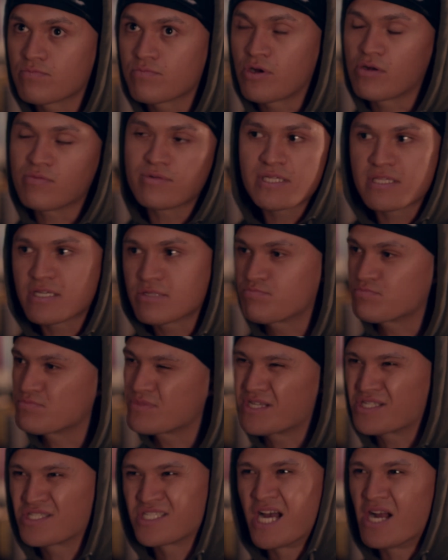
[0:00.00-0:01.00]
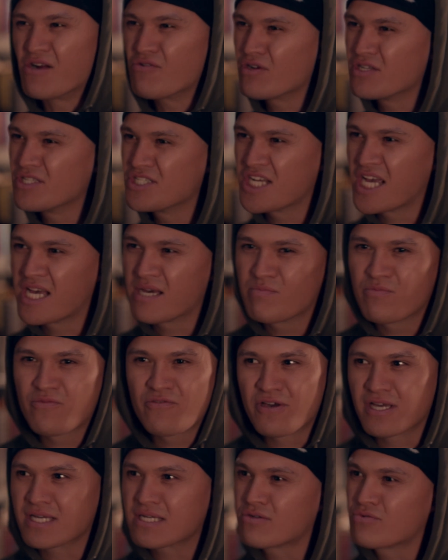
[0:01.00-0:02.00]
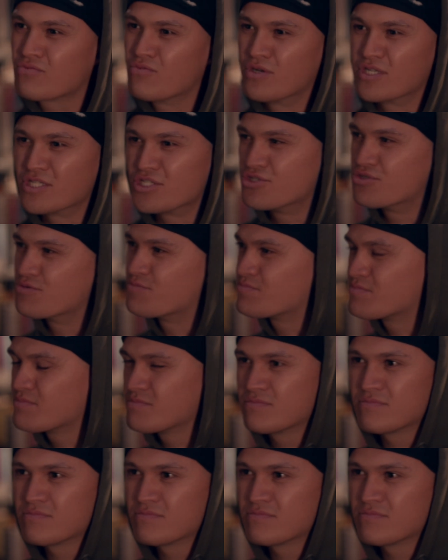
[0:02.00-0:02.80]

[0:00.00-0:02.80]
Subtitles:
probably the siren jam thing. When you,